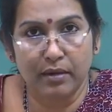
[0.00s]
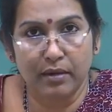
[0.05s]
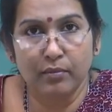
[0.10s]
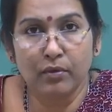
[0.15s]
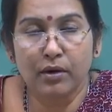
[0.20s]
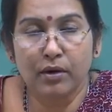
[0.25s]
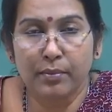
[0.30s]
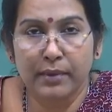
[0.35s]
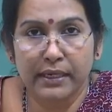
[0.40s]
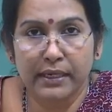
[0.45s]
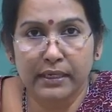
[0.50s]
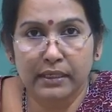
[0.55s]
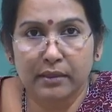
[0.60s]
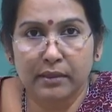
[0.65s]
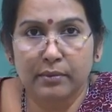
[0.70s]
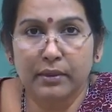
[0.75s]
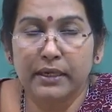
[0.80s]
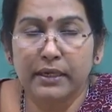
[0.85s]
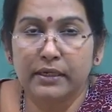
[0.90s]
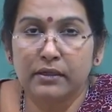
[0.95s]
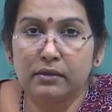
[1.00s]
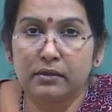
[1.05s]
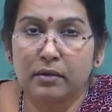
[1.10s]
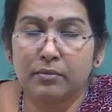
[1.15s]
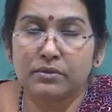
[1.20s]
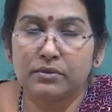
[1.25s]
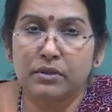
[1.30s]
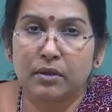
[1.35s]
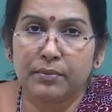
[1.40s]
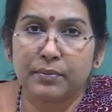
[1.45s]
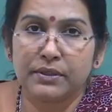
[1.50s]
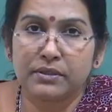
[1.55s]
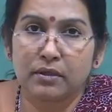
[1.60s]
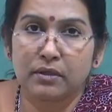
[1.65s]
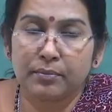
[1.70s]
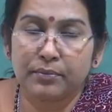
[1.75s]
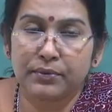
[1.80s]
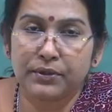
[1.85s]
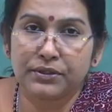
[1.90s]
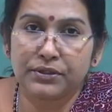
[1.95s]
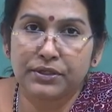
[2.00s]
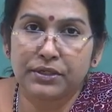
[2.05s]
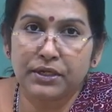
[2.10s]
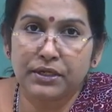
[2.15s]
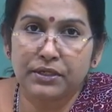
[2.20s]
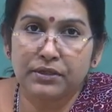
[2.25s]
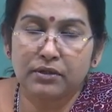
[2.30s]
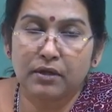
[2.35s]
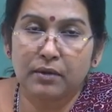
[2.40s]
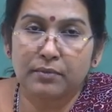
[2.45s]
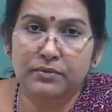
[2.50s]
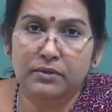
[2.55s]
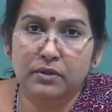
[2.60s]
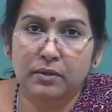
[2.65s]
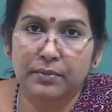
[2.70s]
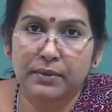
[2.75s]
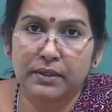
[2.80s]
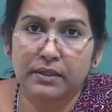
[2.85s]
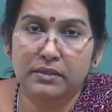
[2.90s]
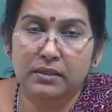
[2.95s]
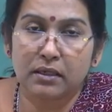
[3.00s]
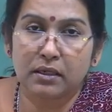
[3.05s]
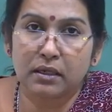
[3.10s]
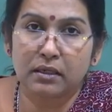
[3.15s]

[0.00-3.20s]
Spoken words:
more predictable in terms of its operation, in terms of its